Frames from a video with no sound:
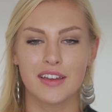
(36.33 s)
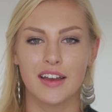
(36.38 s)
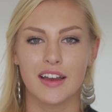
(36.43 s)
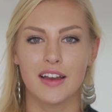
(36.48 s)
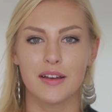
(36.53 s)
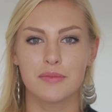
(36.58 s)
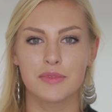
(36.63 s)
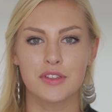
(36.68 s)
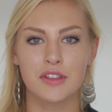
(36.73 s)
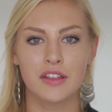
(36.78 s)

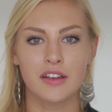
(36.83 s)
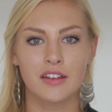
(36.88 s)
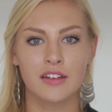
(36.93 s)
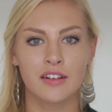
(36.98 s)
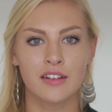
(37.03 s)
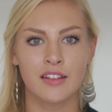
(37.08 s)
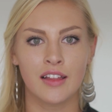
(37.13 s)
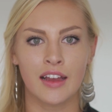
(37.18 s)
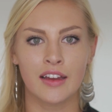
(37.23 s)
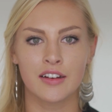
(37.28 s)
Um, so the
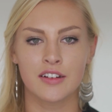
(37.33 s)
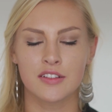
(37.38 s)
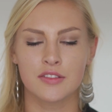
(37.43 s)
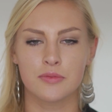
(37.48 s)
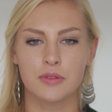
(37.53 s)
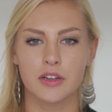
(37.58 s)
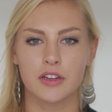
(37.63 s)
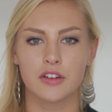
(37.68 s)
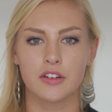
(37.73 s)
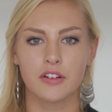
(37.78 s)
clear liners
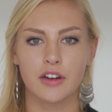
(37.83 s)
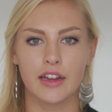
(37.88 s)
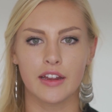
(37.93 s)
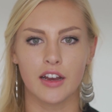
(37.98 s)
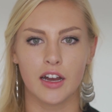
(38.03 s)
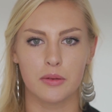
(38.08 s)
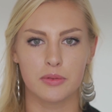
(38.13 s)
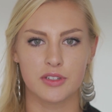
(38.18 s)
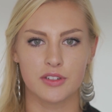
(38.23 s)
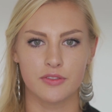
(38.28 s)
were a great
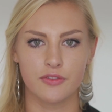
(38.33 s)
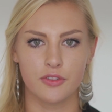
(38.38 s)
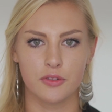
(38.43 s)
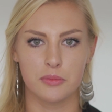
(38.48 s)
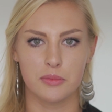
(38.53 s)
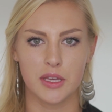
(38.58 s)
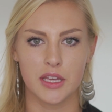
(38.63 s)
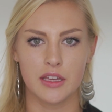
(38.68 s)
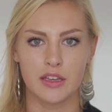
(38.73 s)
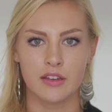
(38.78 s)
option for
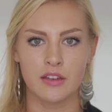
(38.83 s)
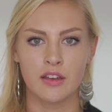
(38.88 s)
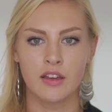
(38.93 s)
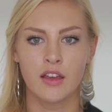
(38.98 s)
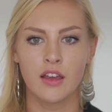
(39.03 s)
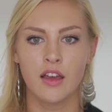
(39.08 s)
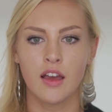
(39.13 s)
me